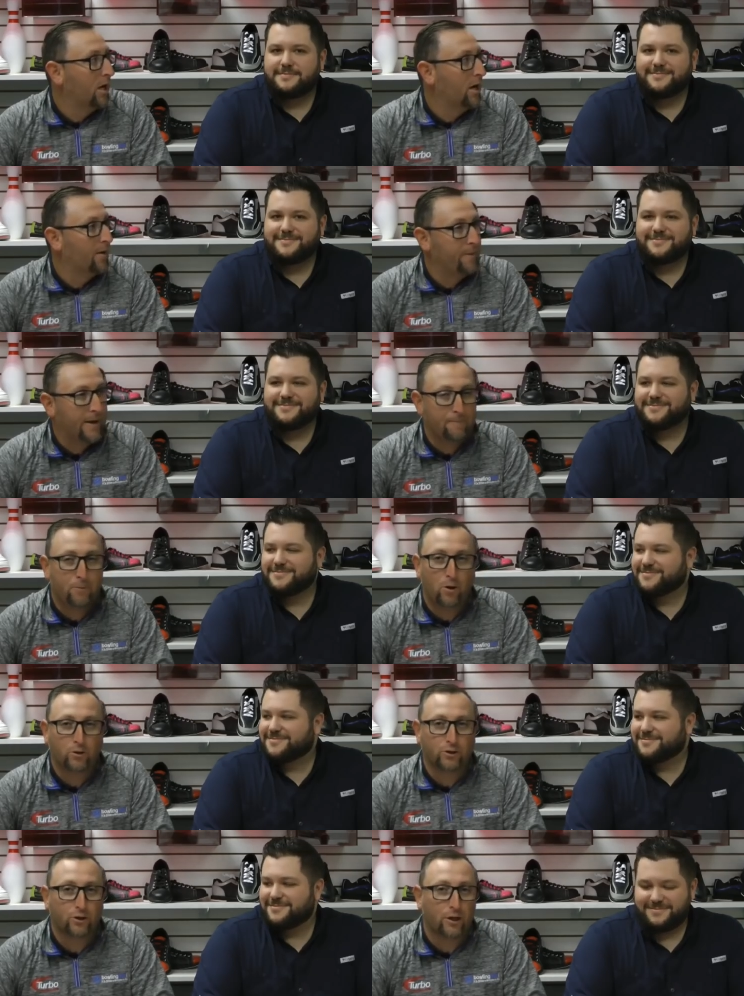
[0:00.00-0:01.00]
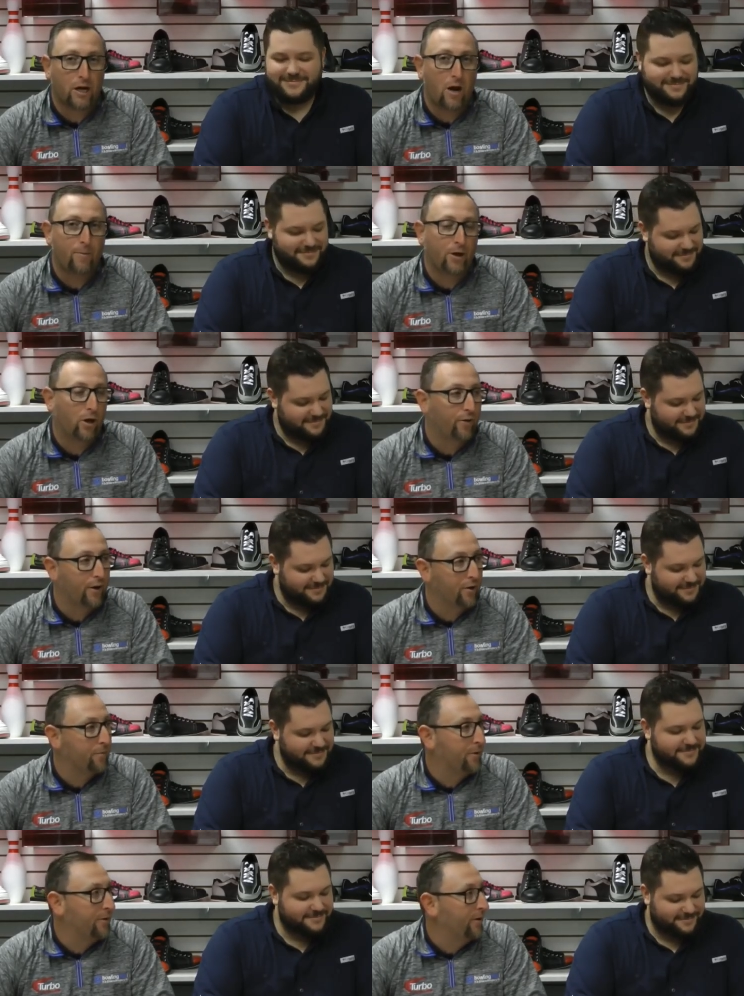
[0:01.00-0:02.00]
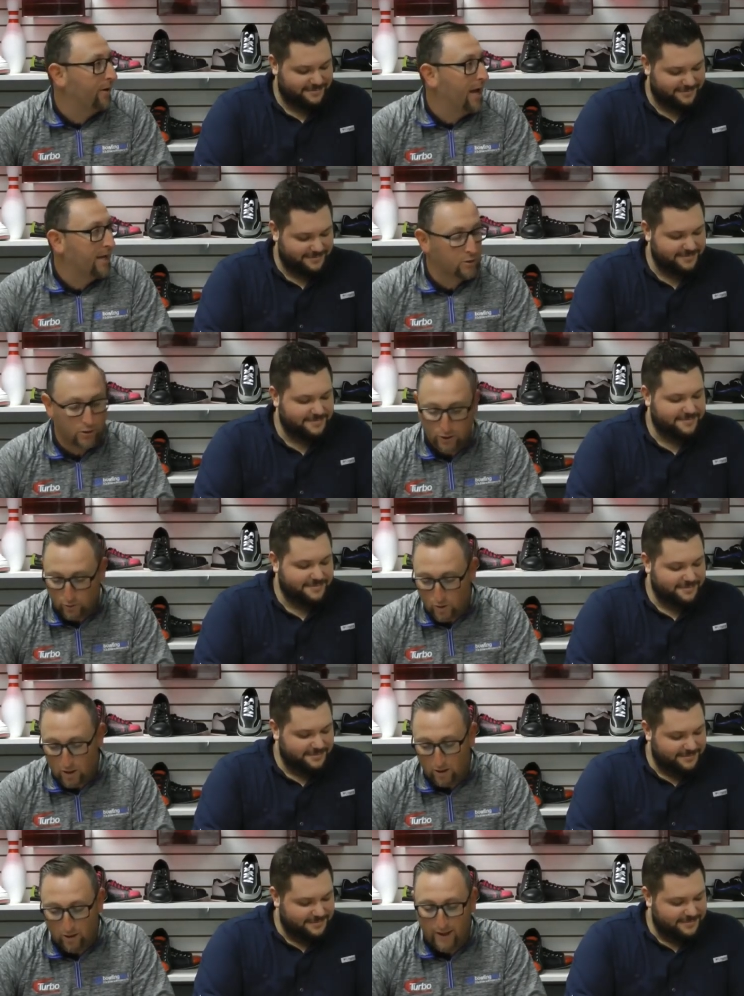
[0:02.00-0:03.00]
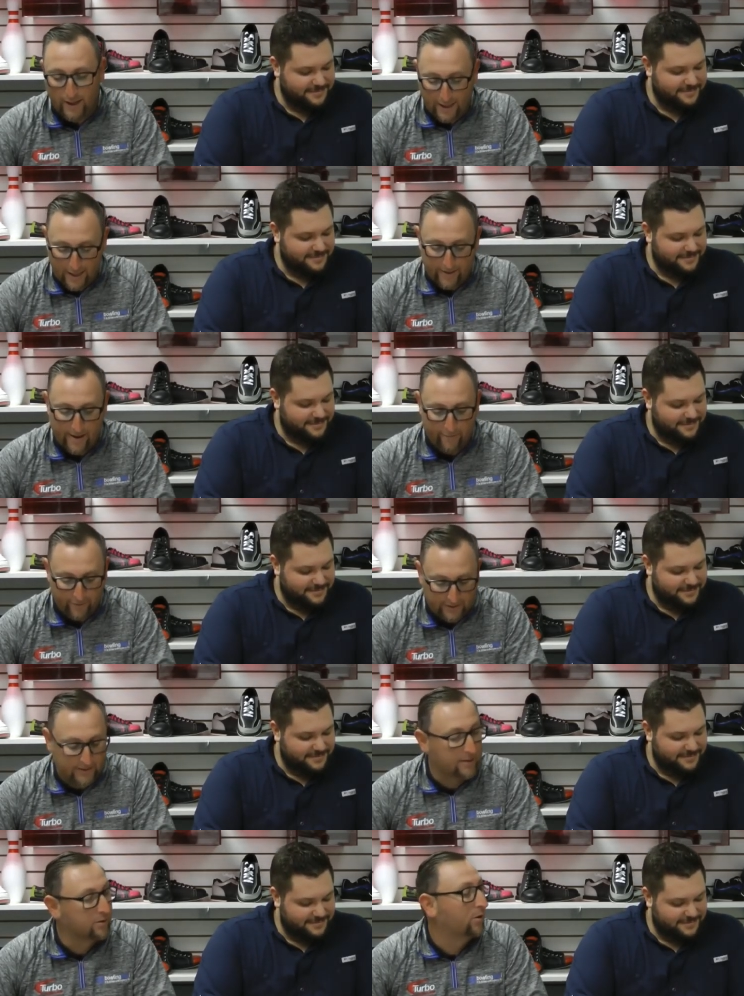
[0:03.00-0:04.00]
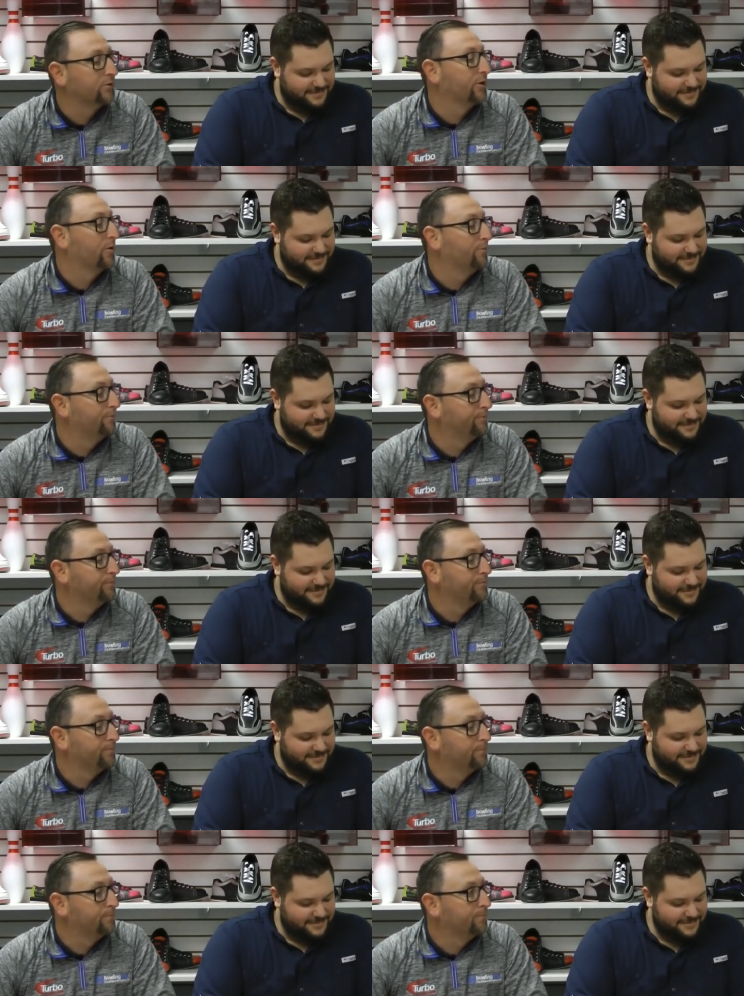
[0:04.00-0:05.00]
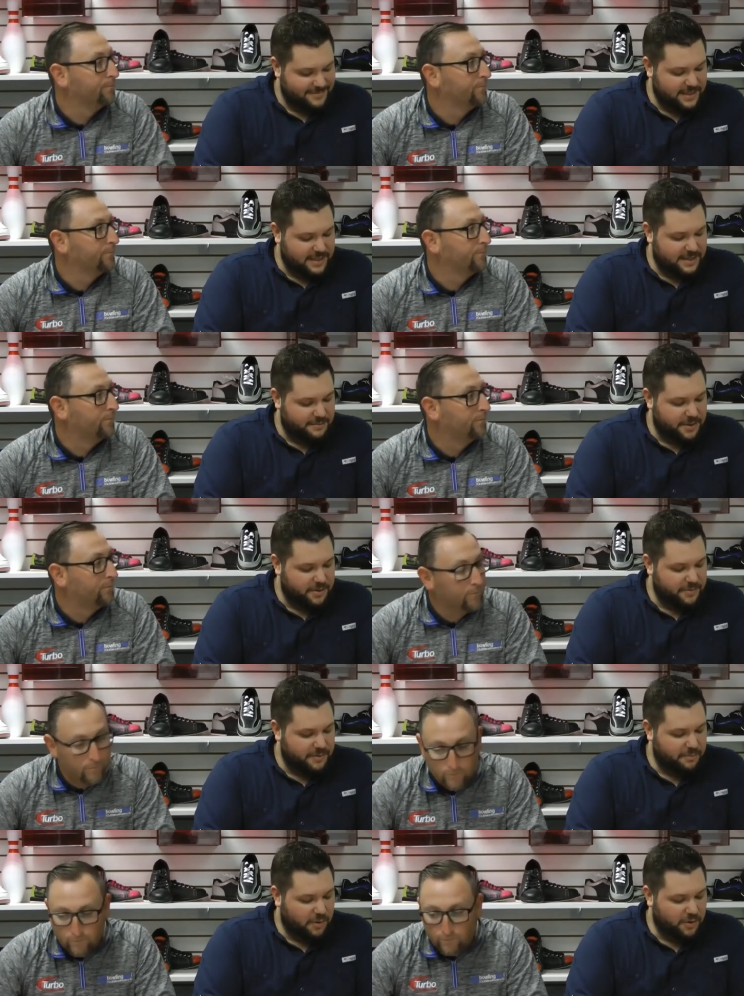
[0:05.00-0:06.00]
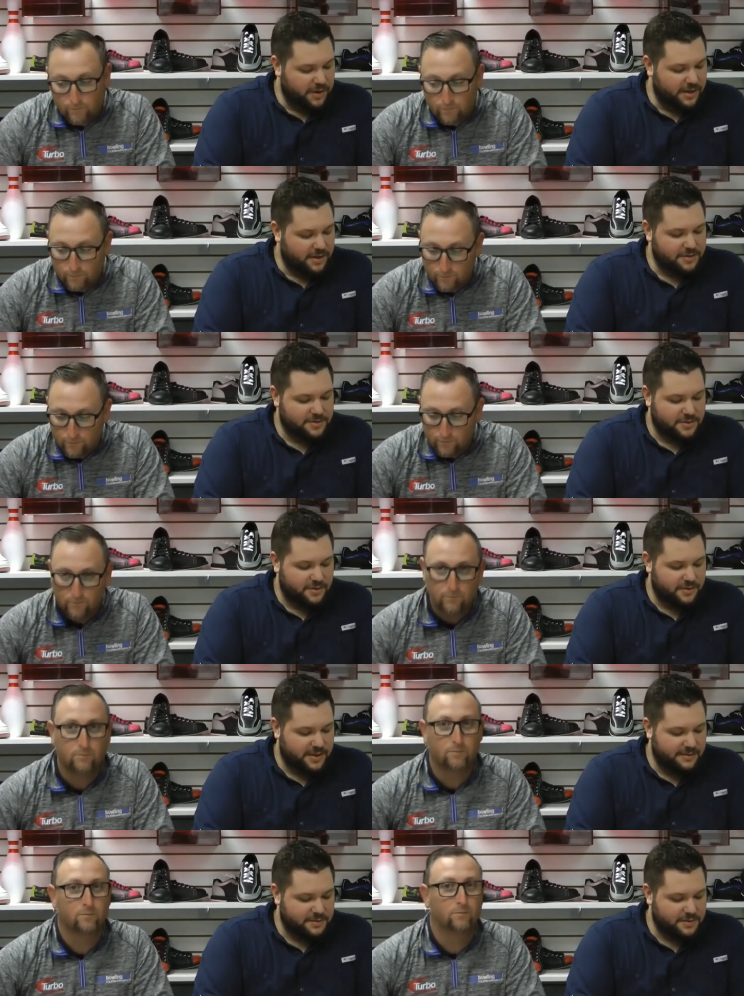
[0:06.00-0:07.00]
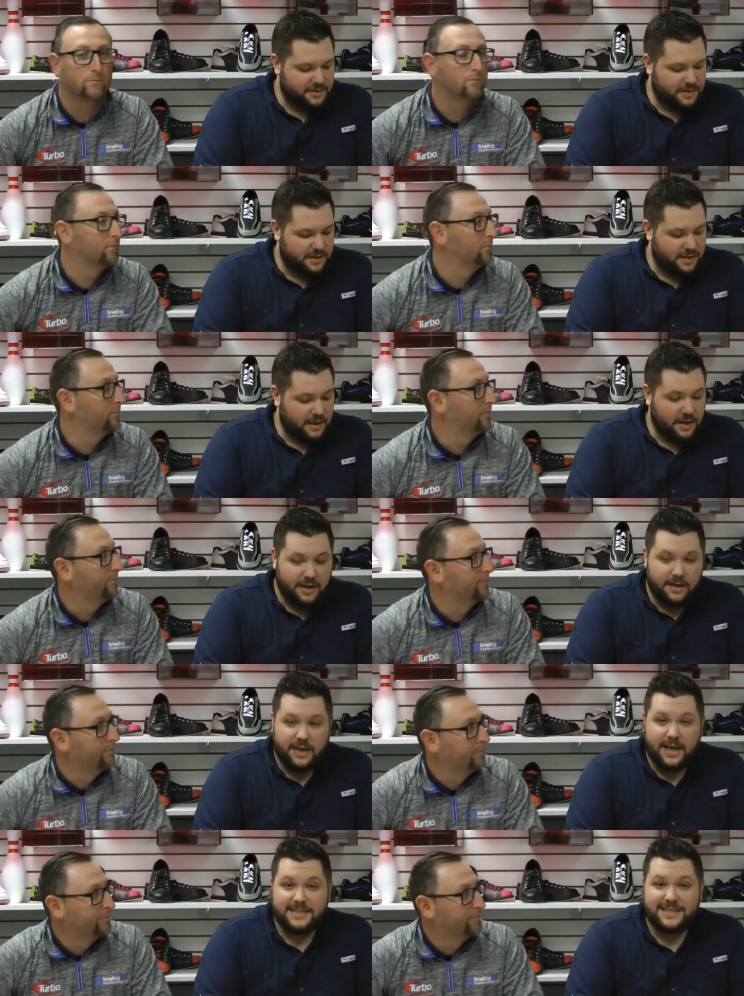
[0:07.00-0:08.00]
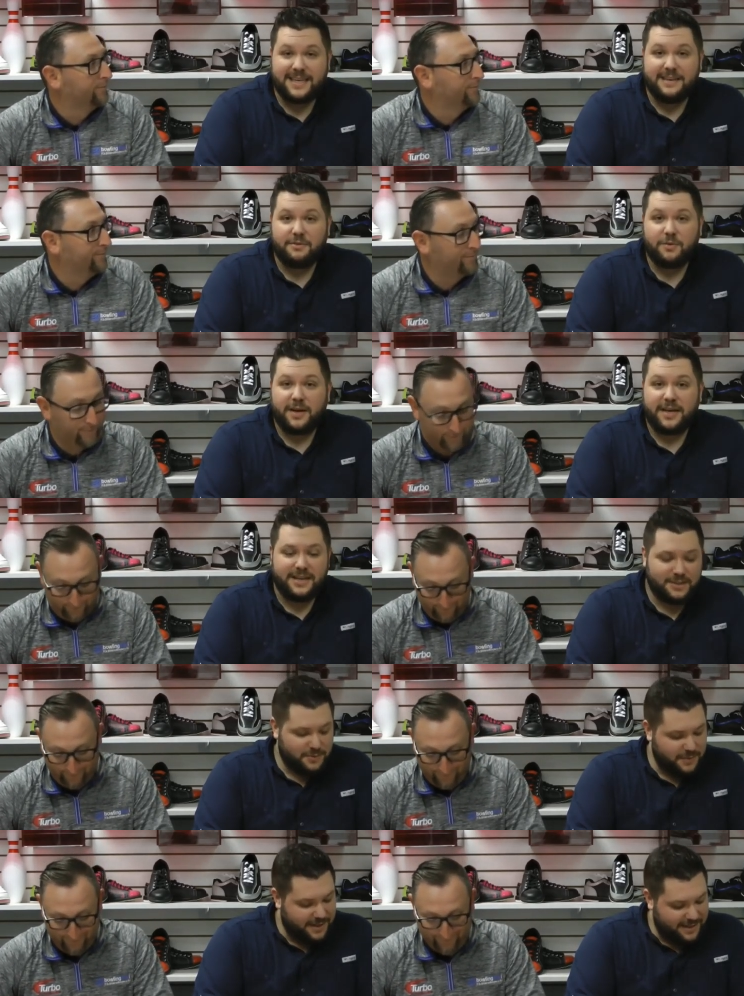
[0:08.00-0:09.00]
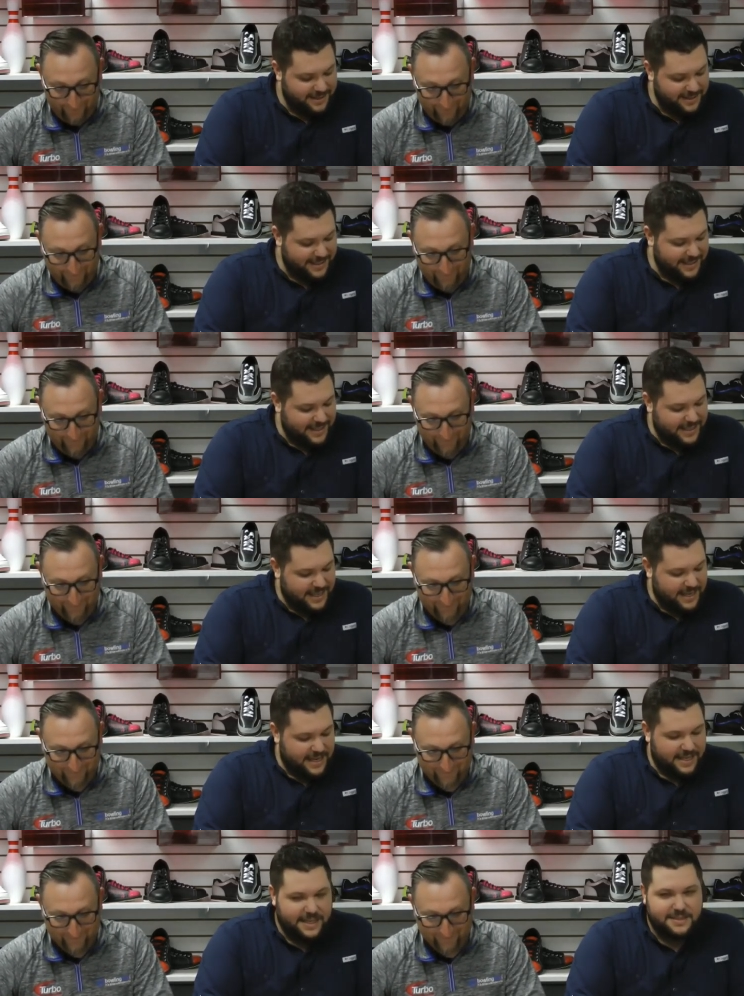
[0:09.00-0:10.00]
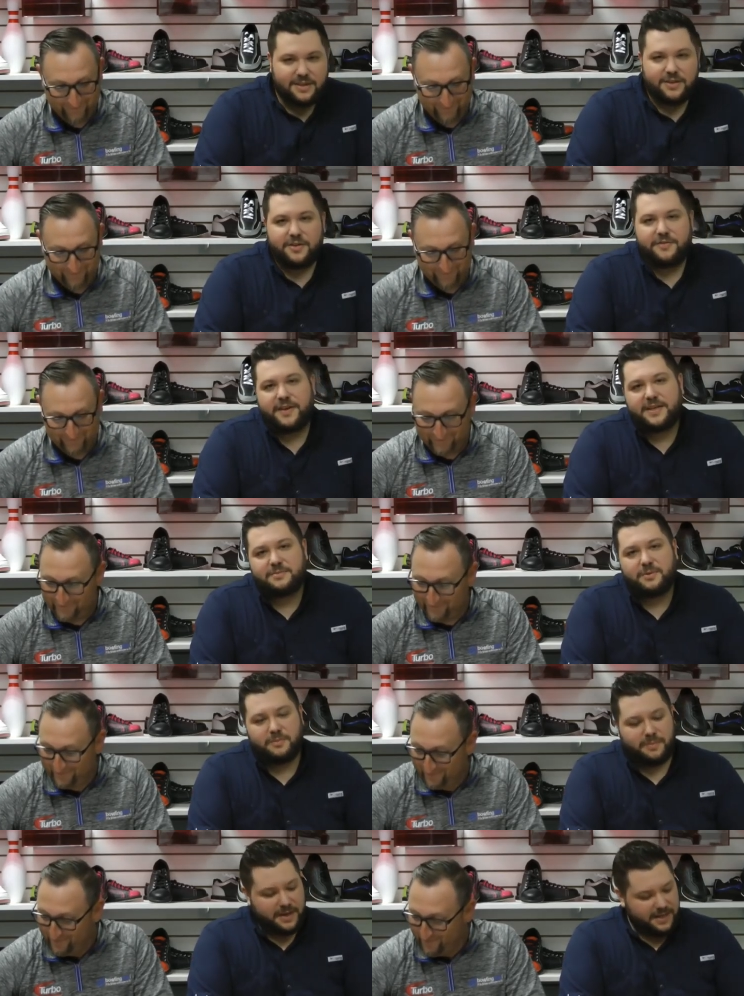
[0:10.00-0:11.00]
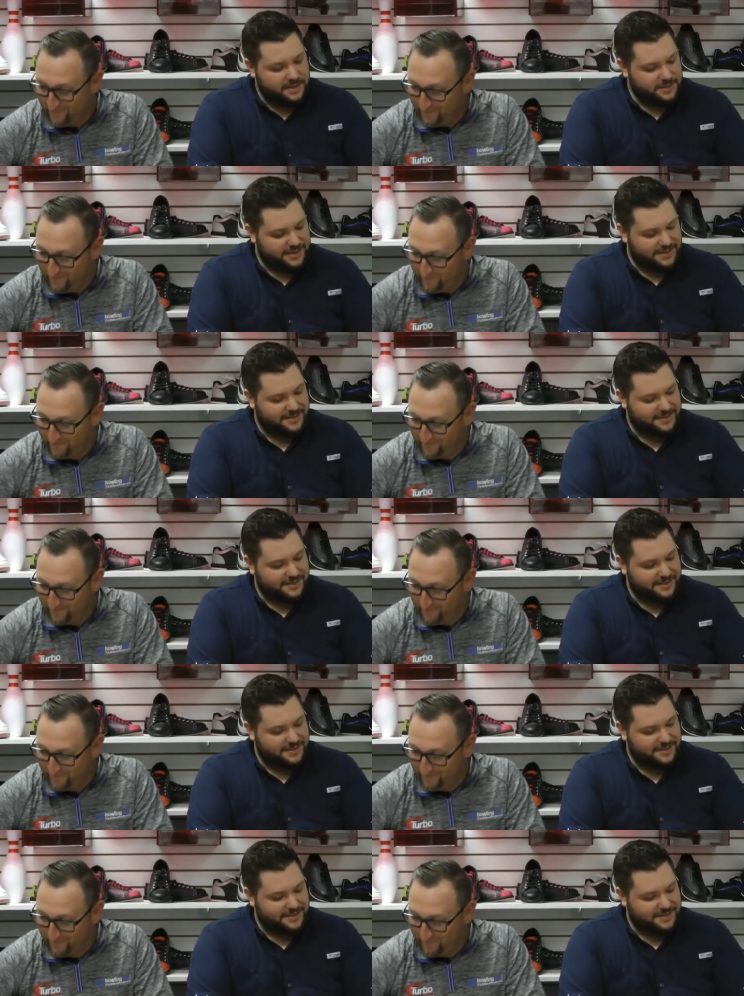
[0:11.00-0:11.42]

Speaker 1: uh, make a post or a comment on there to be entered as well. And again, that resets also.
Speaker 2: Pyramid Bowling also gives has a giveaway each week, and that's on their Facebook page, and